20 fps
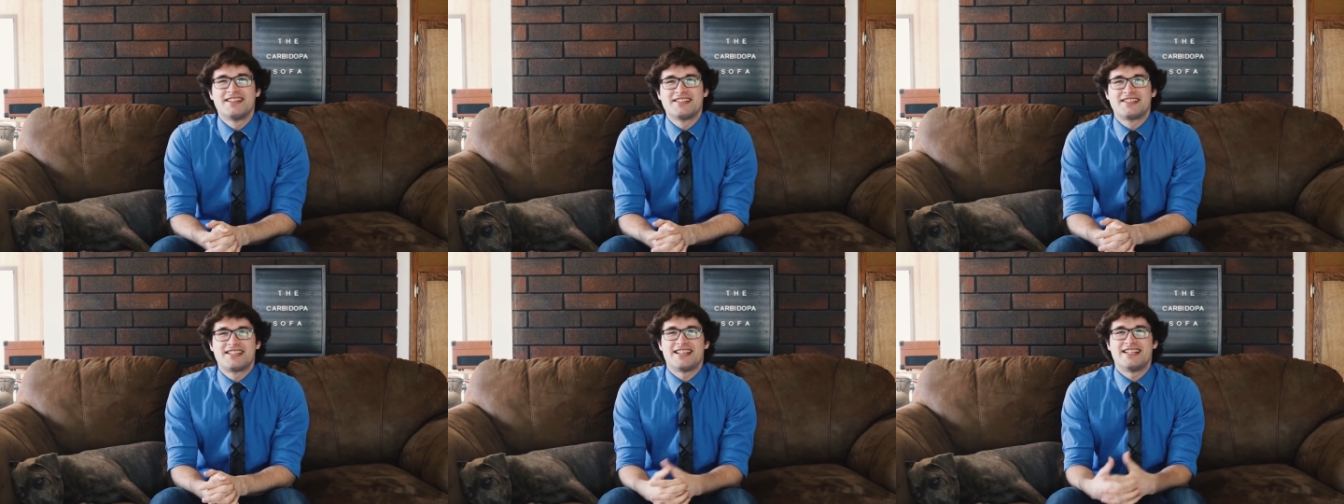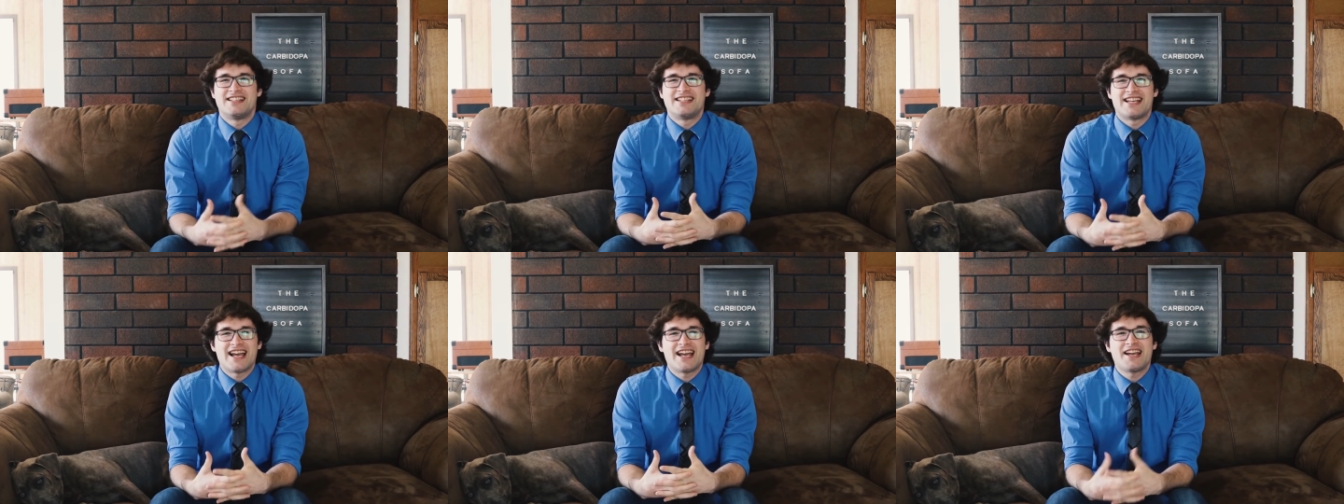
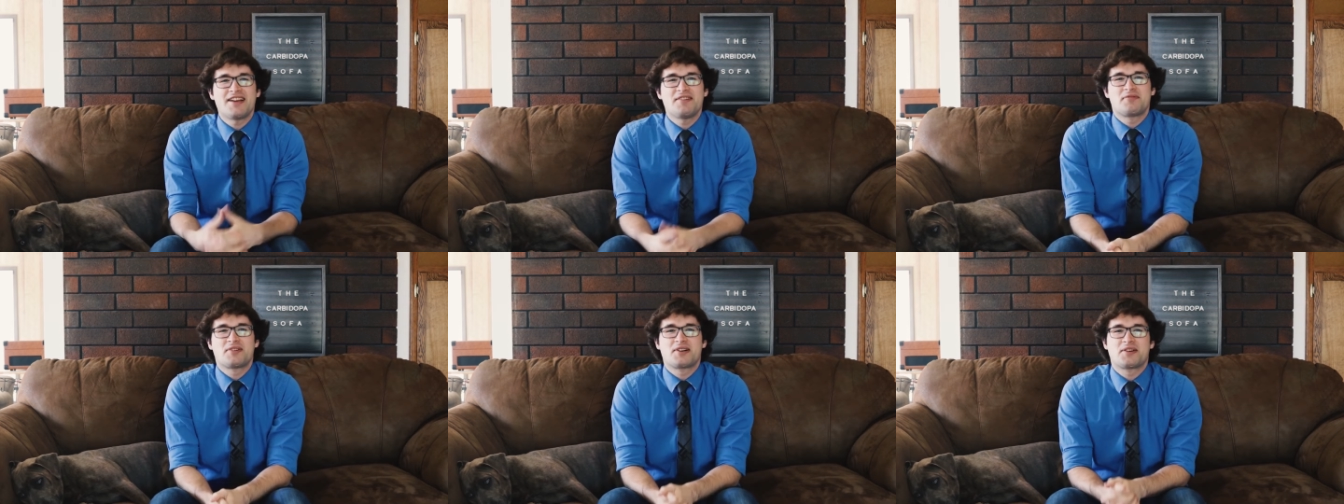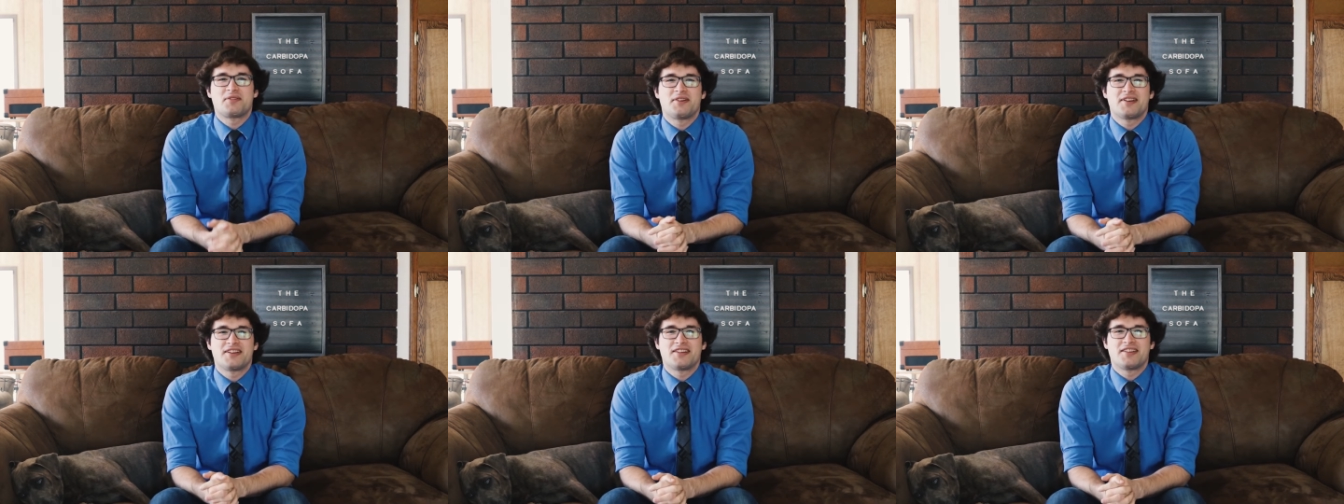Today we're
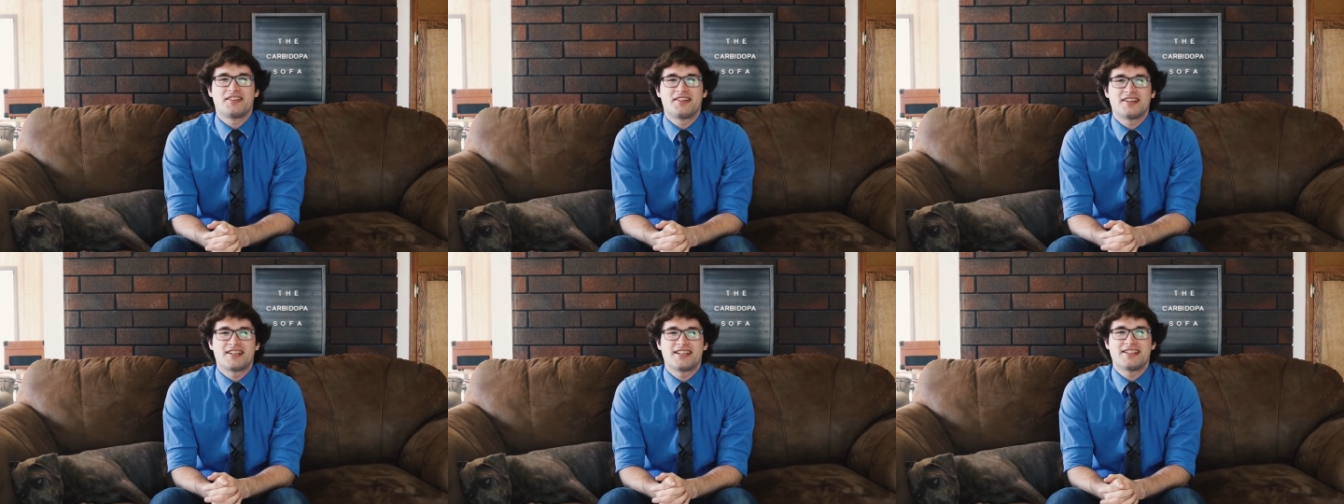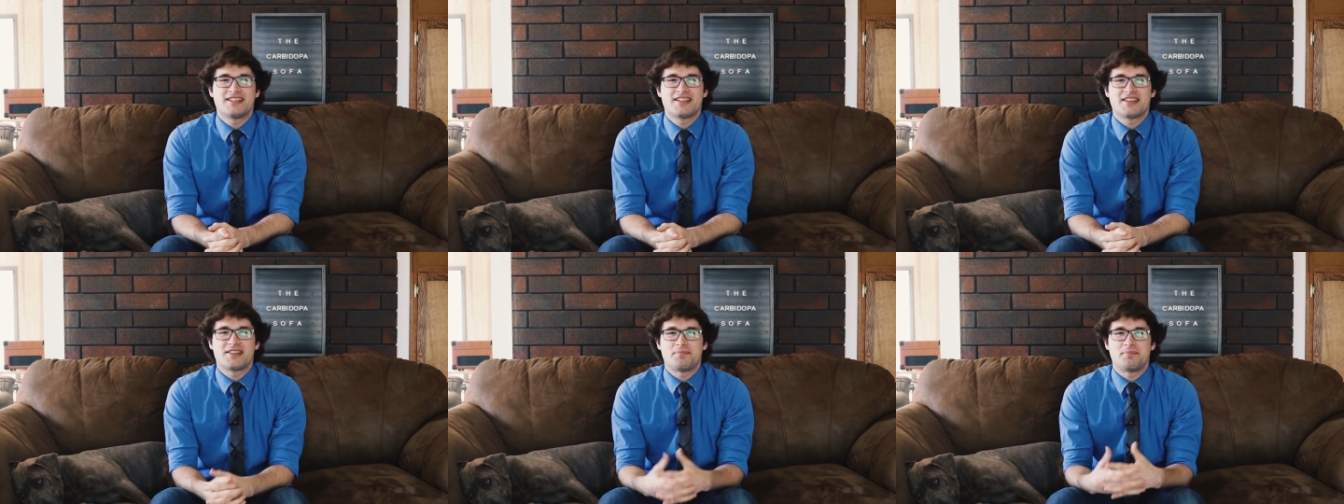going to look
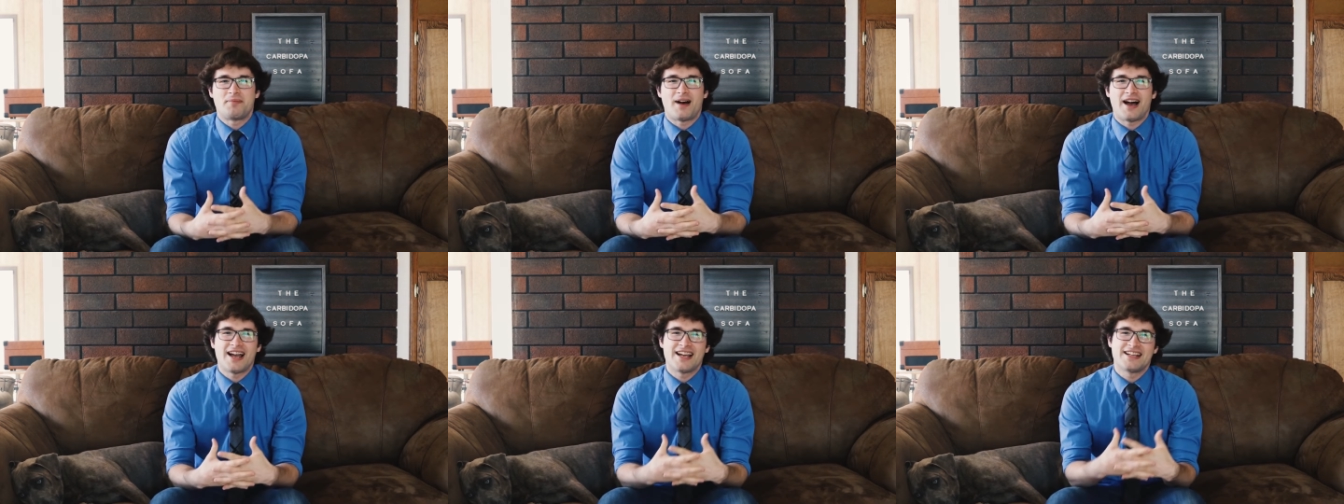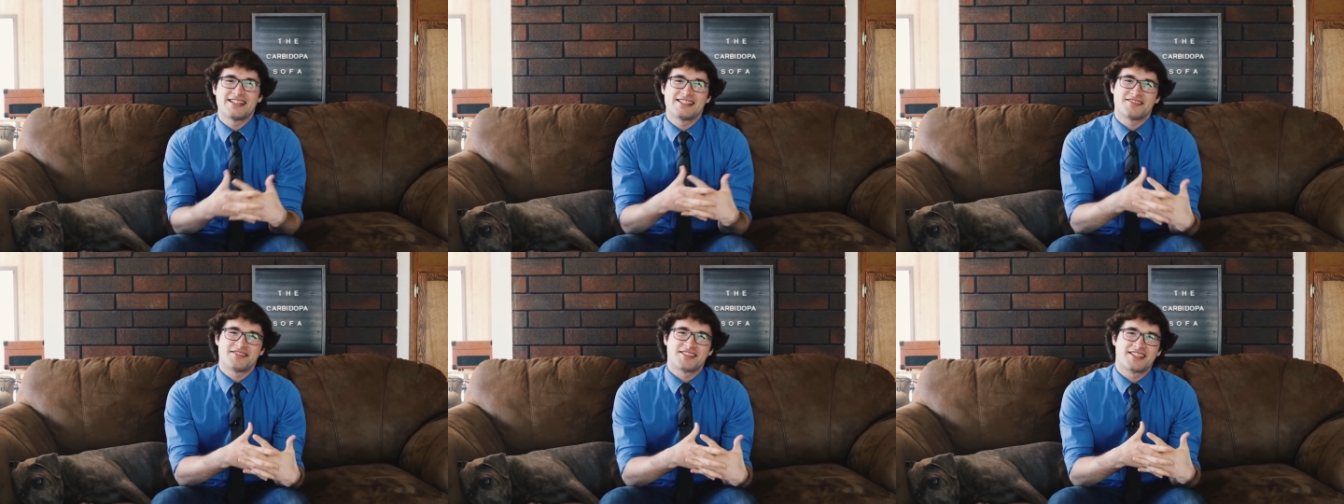into the
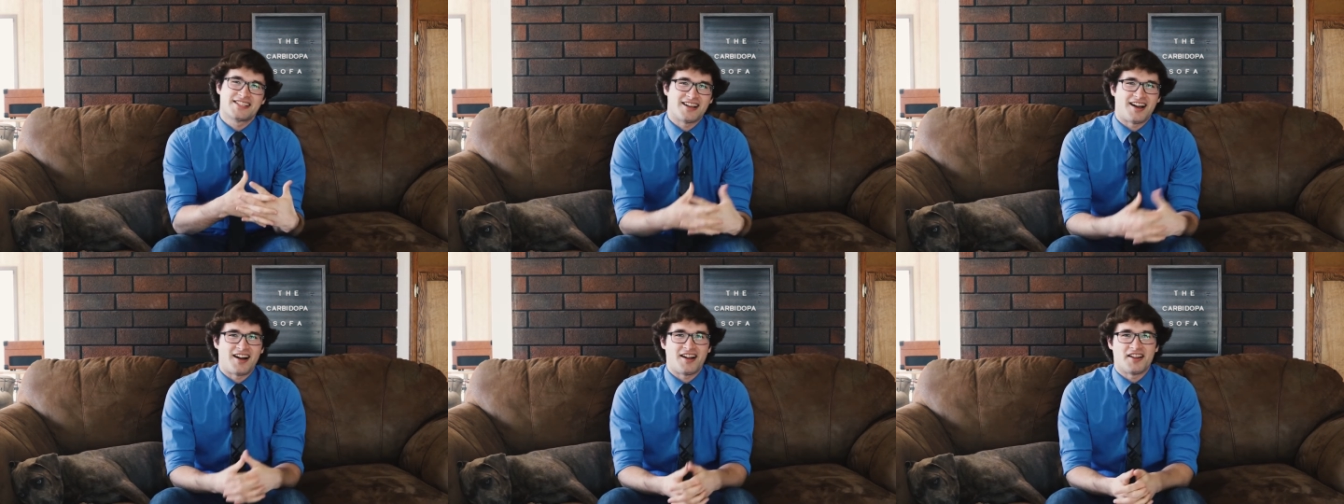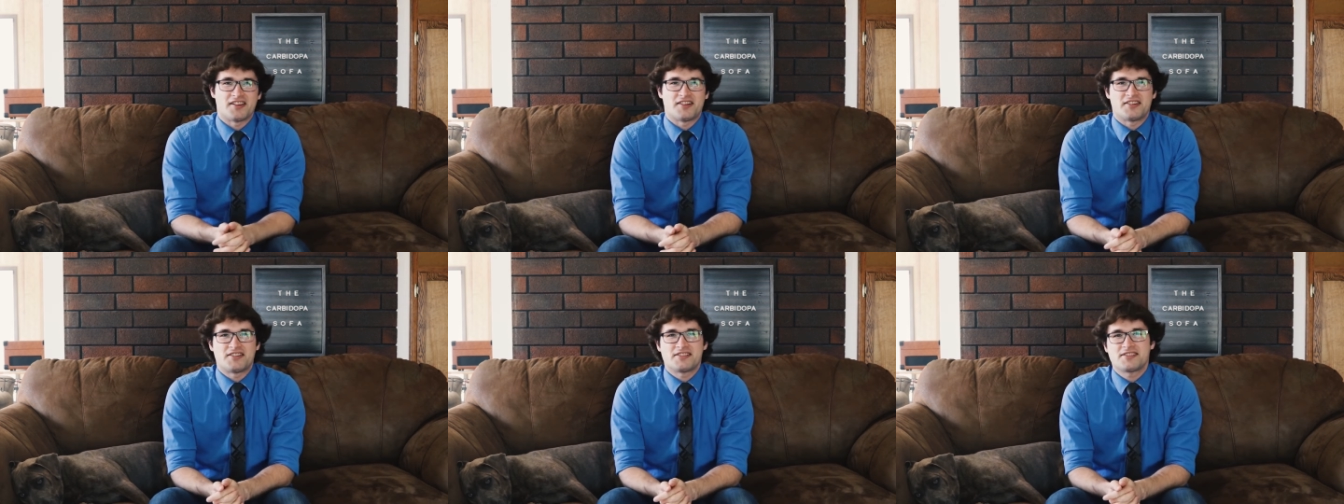minds of
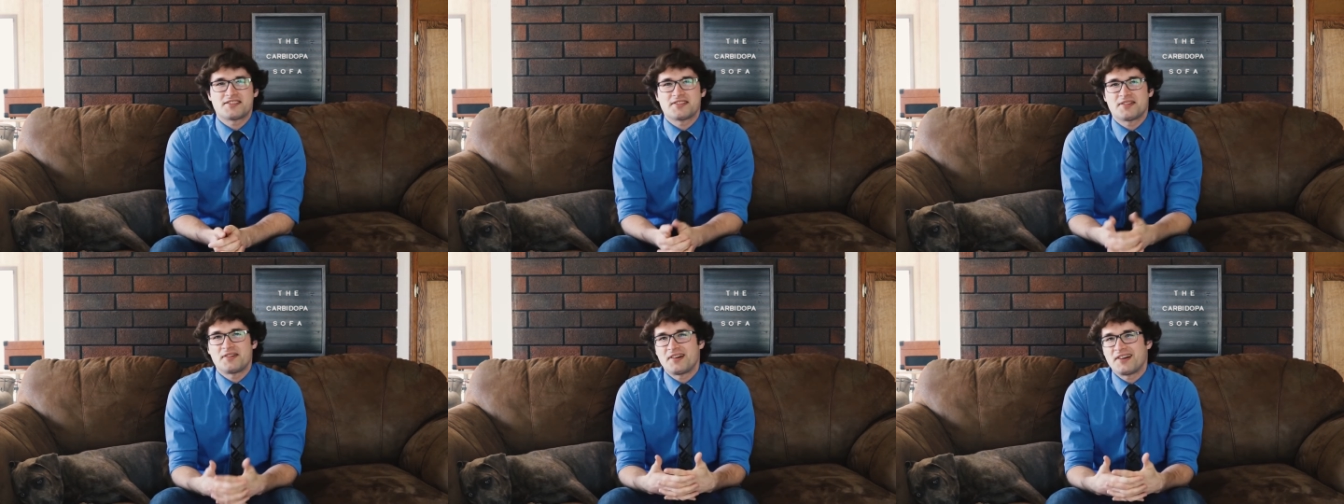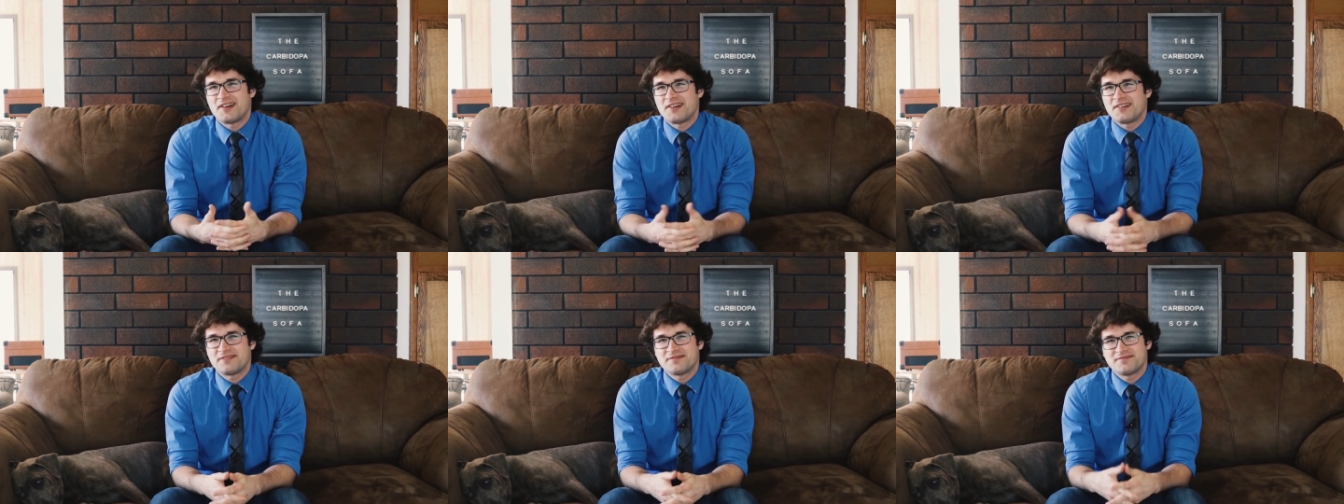scholars,
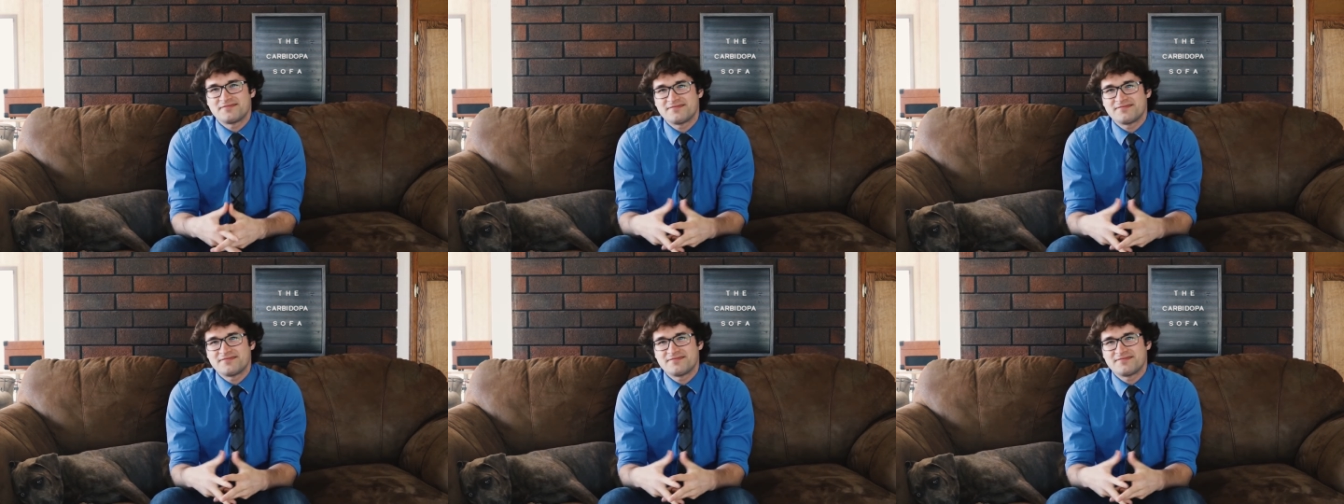or